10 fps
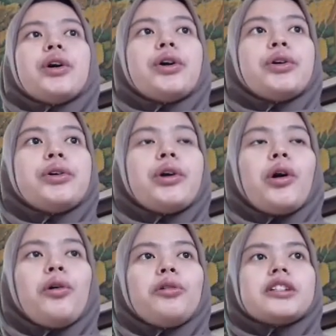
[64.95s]
who
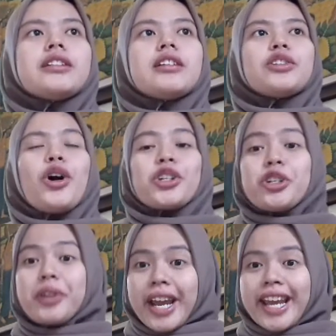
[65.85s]
holds
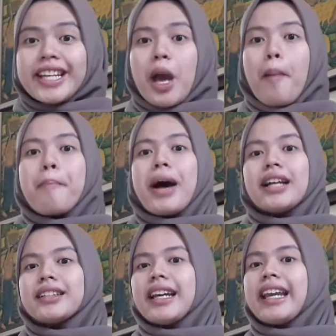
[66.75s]
doctorate but
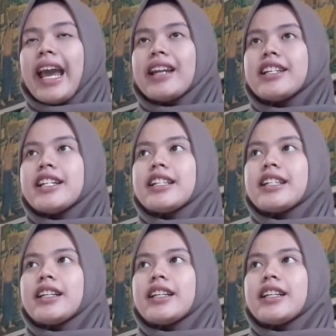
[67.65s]
cannot